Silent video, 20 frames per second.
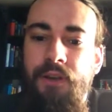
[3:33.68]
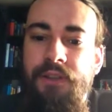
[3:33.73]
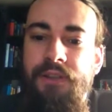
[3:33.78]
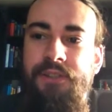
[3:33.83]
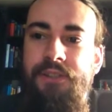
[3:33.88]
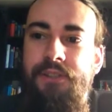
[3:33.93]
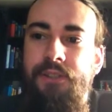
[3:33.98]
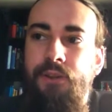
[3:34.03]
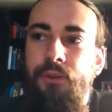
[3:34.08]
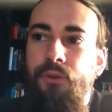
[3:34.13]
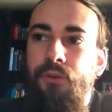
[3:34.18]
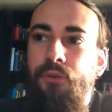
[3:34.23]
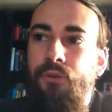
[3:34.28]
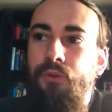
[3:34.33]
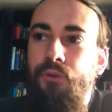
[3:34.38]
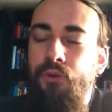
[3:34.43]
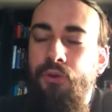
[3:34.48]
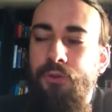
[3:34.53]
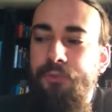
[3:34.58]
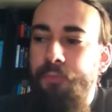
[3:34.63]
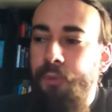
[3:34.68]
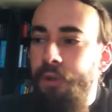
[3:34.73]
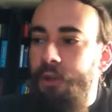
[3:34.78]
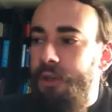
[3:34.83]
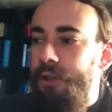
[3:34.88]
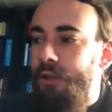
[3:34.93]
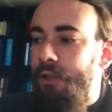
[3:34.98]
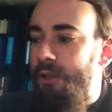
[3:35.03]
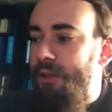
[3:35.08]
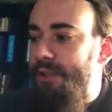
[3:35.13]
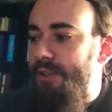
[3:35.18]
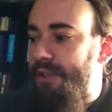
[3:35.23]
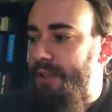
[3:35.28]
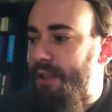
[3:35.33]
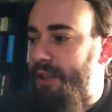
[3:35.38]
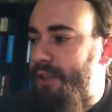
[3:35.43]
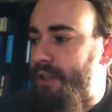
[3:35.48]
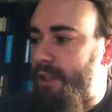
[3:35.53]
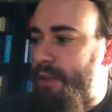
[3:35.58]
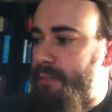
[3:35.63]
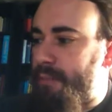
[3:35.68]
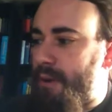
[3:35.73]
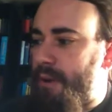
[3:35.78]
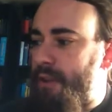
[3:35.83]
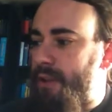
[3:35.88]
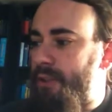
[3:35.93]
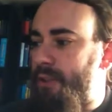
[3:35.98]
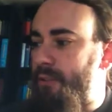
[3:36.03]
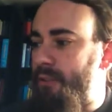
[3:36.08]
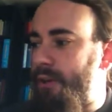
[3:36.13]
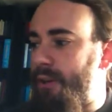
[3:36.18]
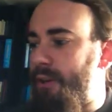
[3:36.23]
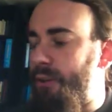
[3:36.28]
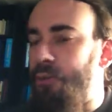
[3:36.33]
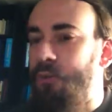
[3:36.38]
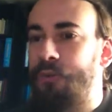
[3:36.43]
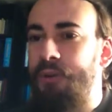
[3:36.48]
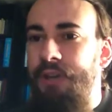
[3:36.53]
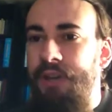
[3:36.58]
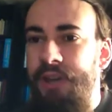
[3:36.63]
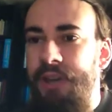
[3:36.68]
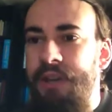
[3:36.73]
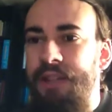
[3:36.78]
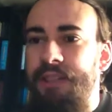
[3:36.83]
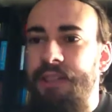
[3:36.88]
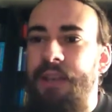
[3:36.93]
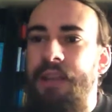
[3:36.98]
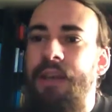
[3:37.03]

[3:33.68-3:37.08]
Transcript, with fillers: So those polyglots, they, they better took a look at,